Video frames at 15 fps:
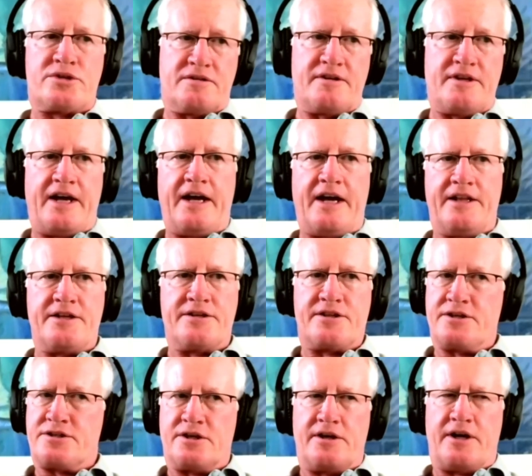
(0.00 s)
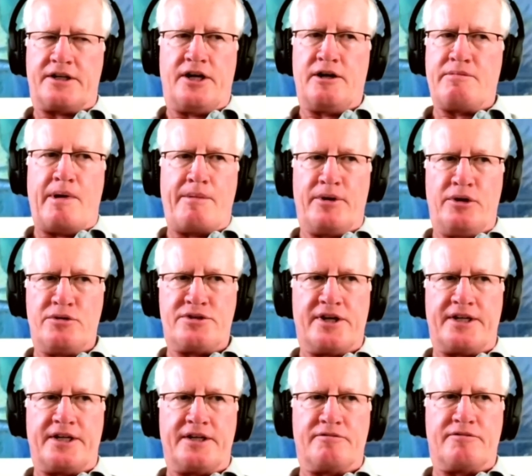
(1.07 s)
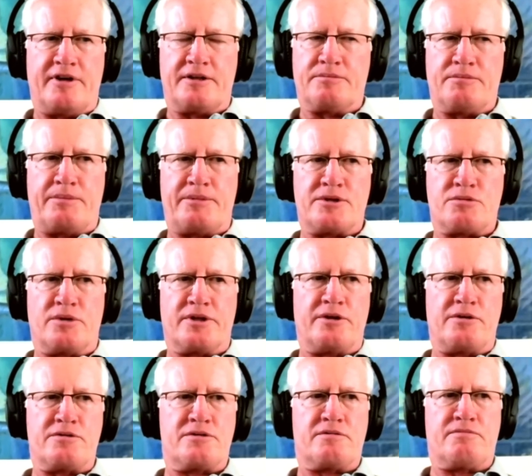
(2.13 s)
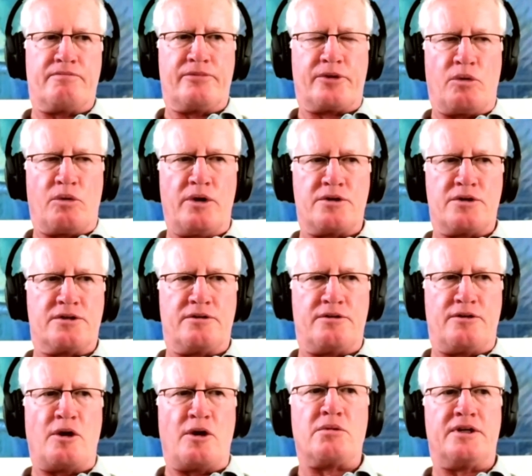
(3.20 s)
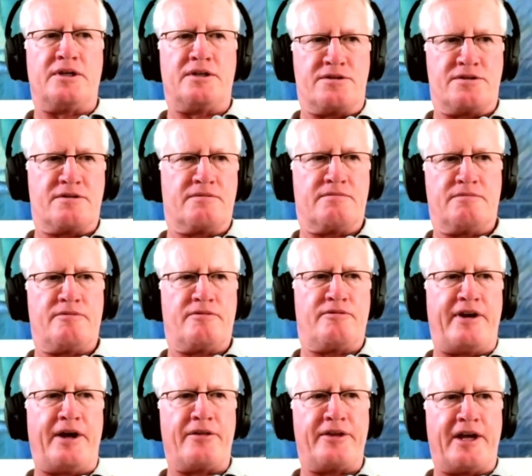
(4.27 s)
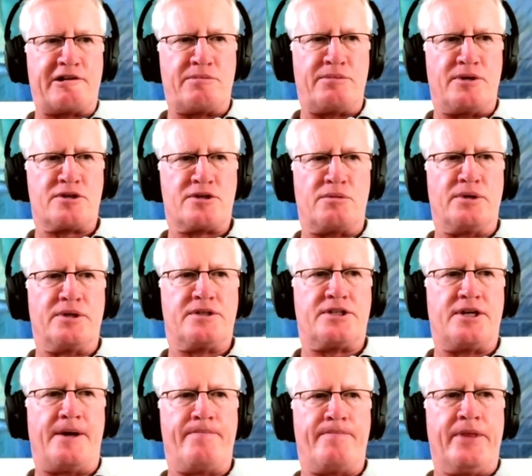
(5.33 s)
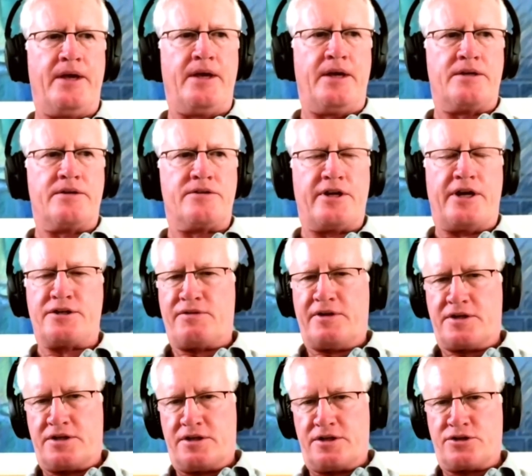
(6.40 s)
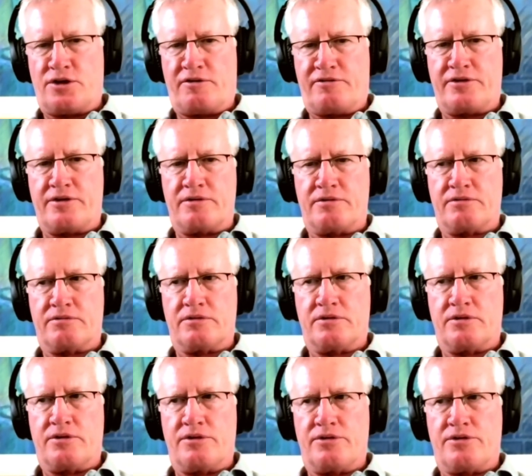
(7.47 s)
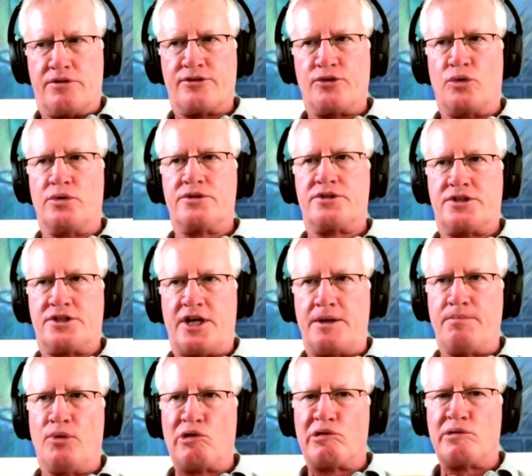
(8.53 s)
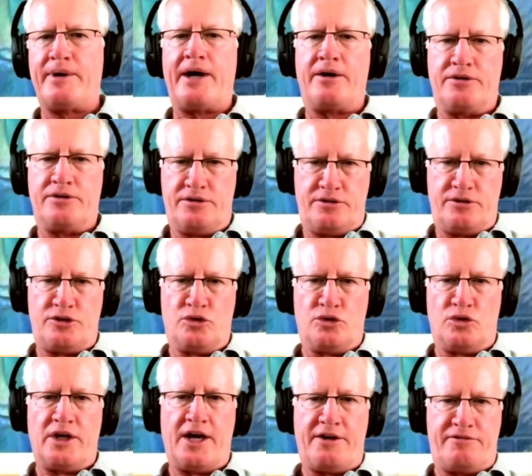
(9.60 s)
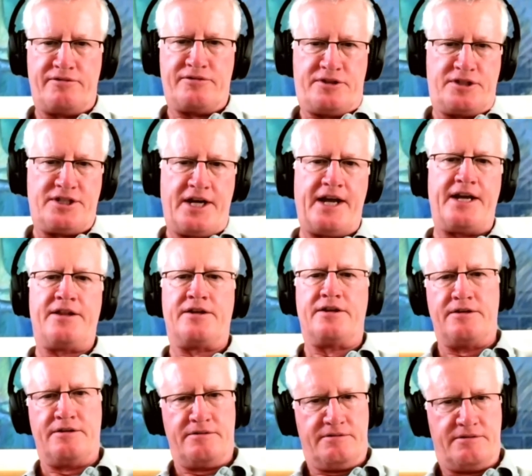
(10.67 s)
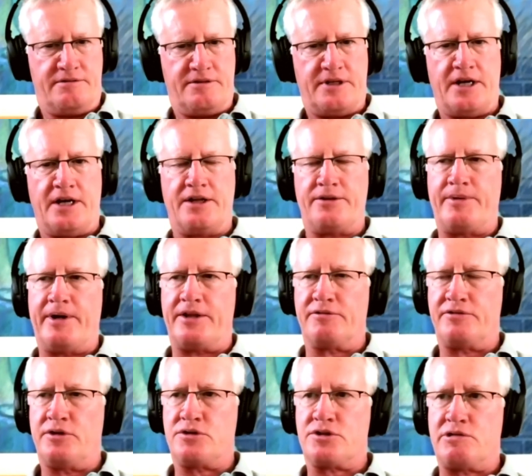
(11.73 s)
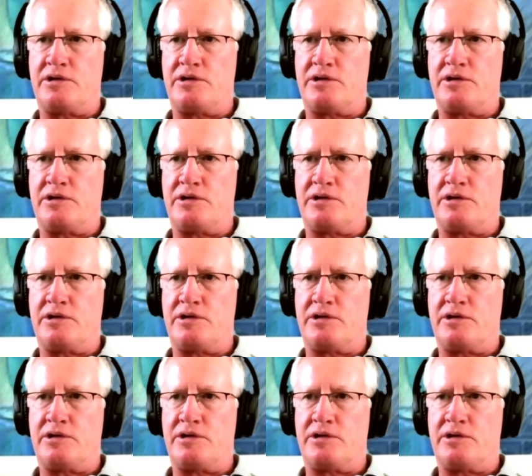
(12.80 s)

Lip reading: I can't remember who said it. In fact, maybe it's one of those quotes that nobody has found the attribution, but science fiction is often thought to say more about your life today than the future.